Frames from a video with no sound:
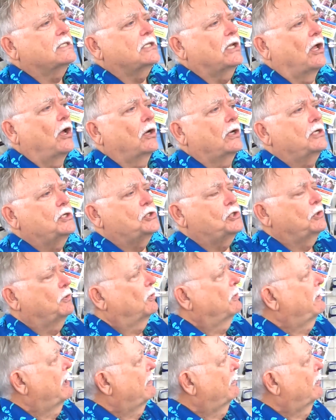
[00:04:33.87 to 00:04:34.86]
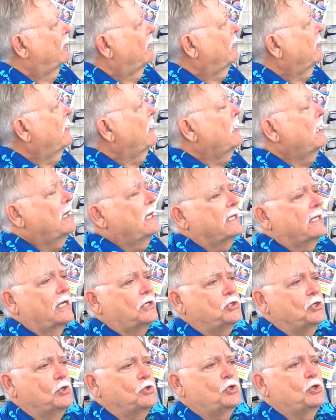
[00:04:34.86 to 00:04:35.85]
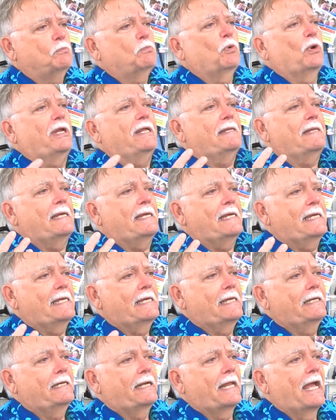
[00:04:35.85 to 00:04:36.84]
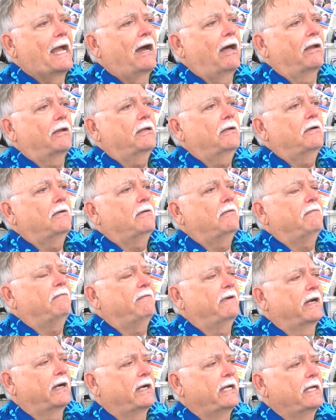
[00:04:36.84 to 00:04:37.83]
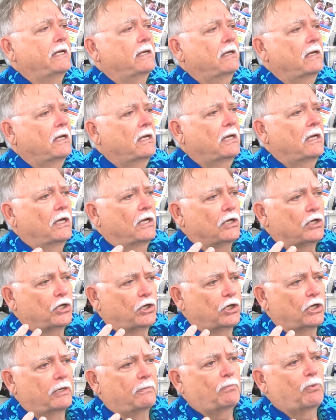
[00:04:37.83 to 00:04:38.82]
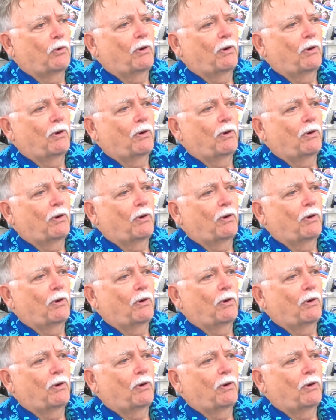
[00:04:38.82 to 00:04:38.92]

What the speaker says: as long as you remember that you should breathe in and out very good